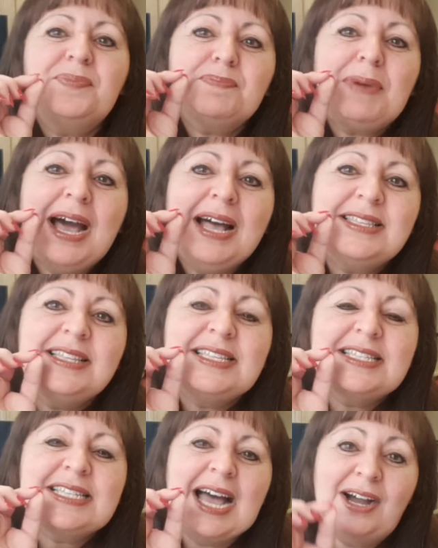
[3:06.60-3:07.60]
Parts of
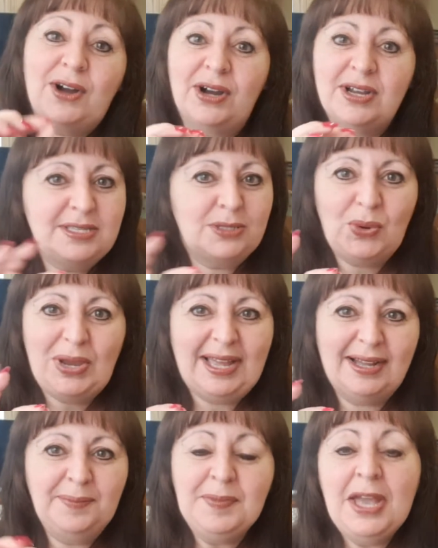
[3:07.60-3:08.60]
this tongue, I
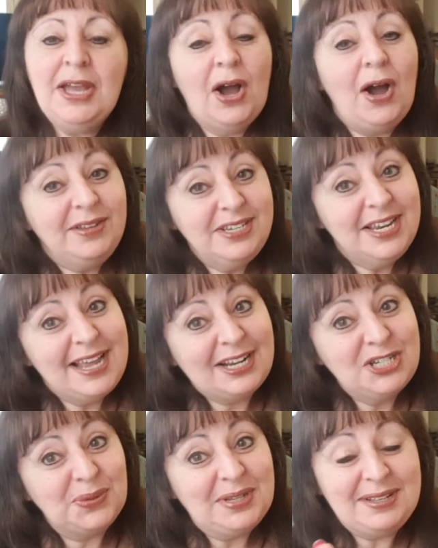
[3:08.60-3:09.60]
swear, I did
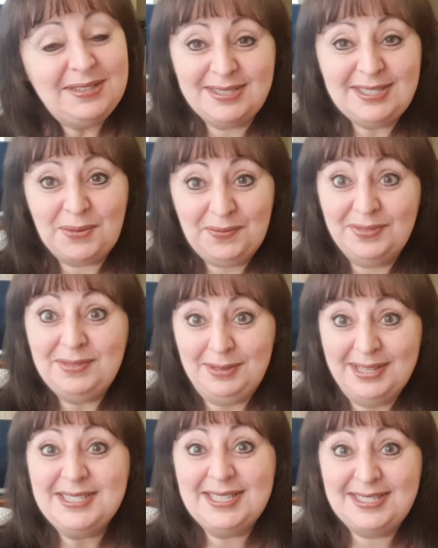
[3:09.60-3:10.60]
actually. So
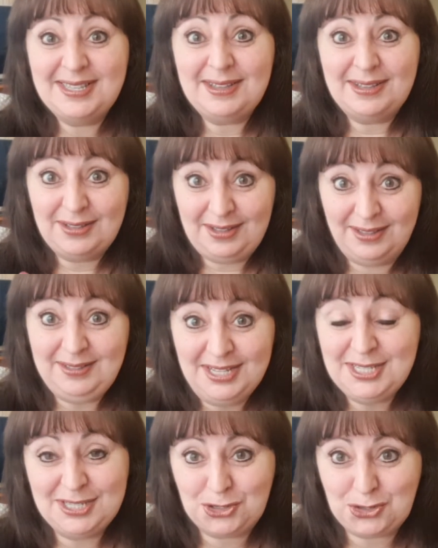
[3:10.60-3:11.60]
this
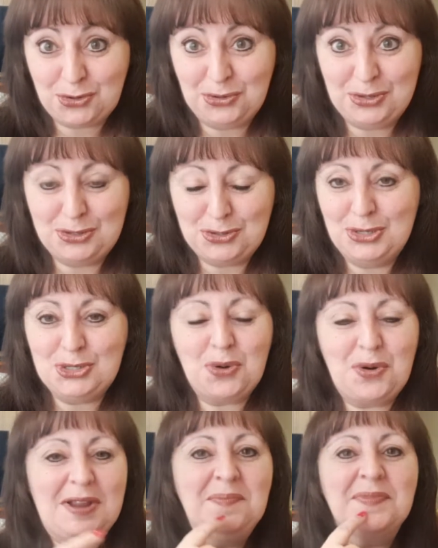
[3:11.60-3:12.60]
is true
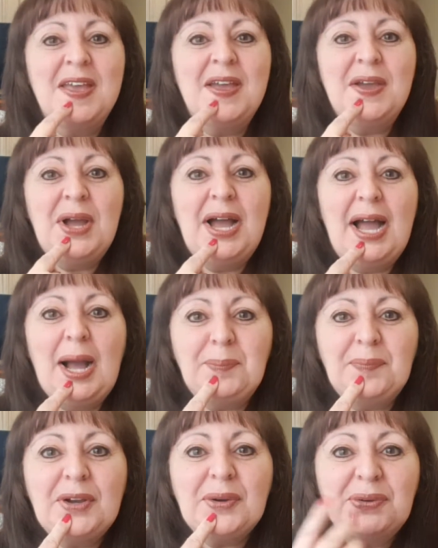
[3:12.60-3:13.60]
story.
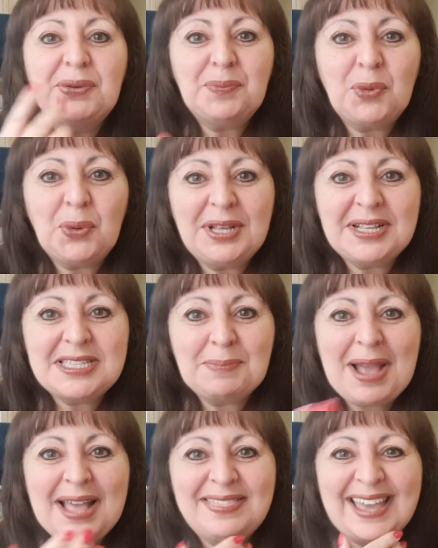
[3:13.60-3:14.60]
Good morning,
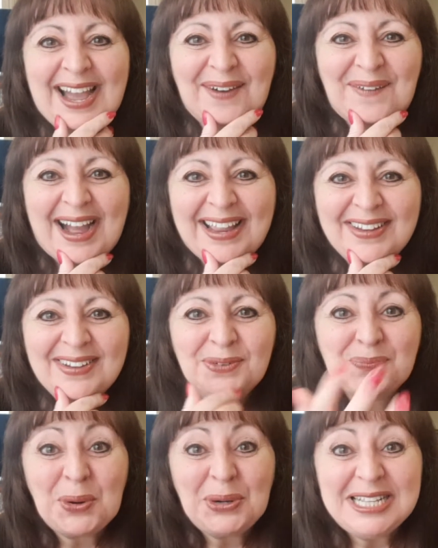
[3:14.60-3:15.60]
Samantha. How are you?
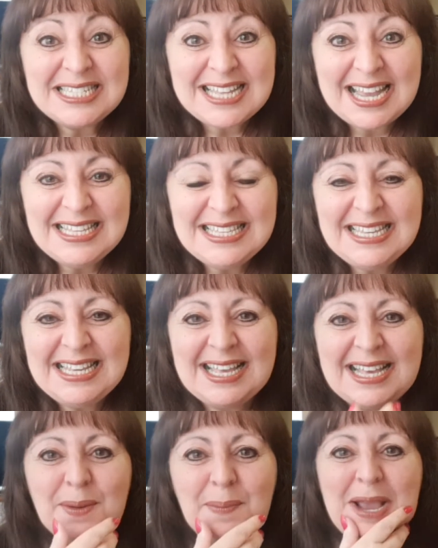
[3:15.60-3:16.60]
Good morning, Stacey.
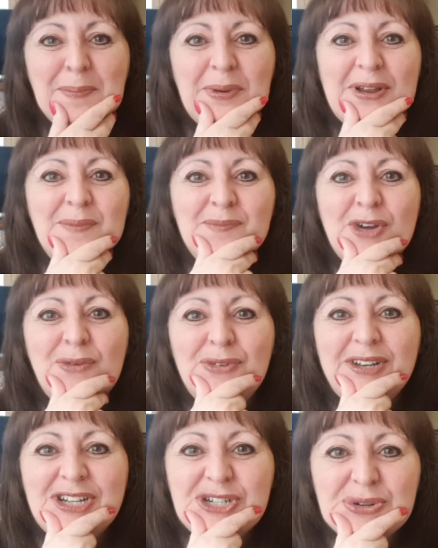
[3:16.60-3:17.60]
These are people I'm not
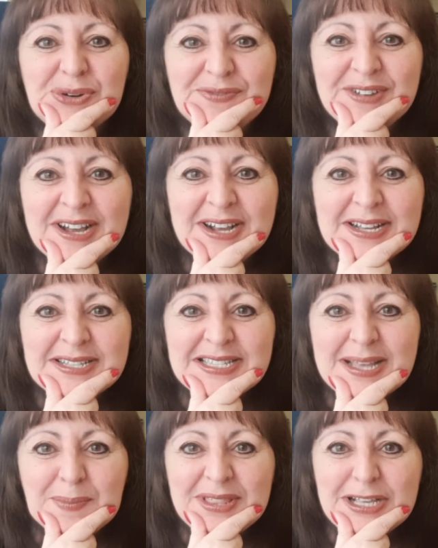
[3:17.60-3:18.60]
really sure of.
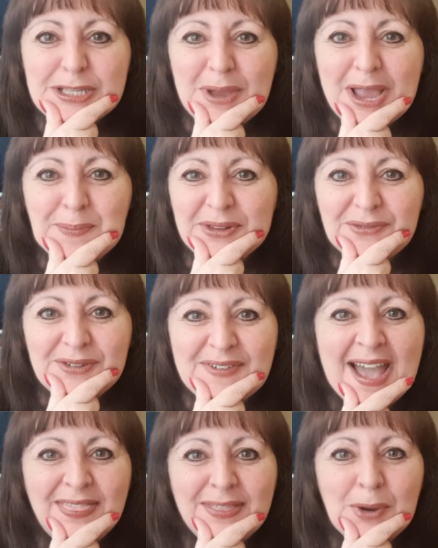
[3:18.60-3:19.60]
Some of these people, if we've
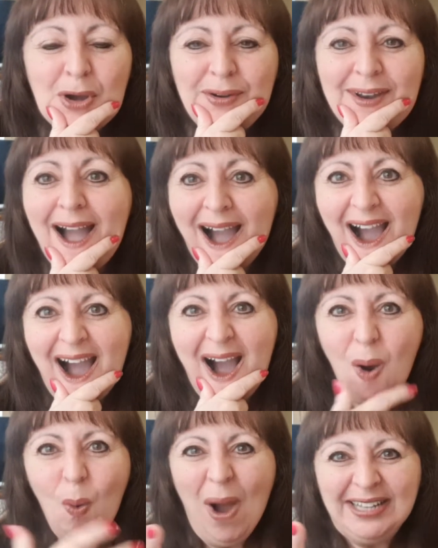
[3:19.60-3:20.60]
had them on.
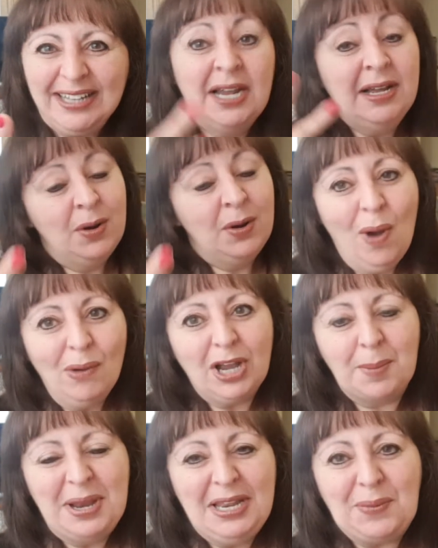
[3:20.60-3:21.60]
Oh, what?
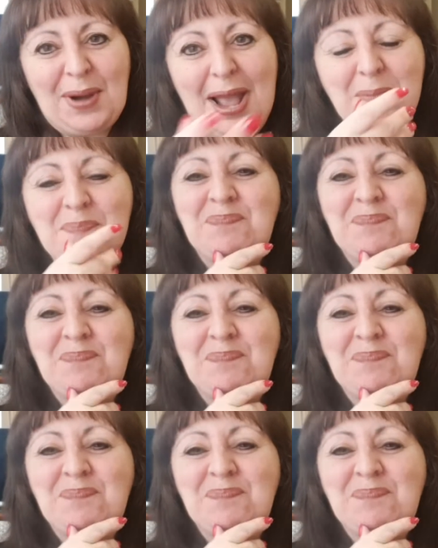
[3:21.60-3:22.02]
Welcome anyway.